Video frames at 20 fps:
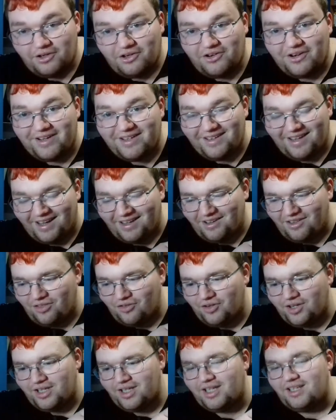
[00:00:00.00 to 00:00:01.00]
Green
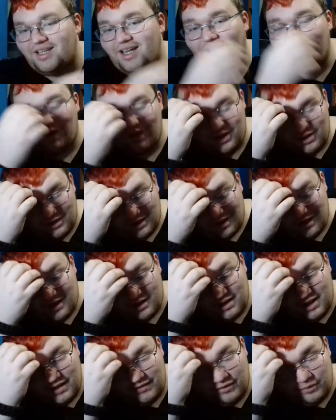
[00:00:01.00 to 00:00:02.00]
Lantern 3D. Now,
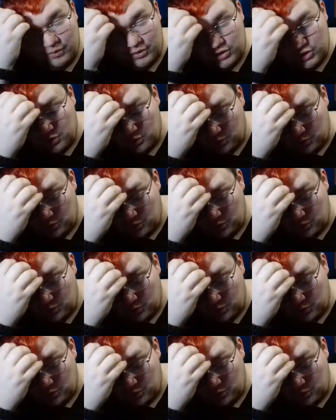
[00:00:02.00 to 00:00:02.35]
give it what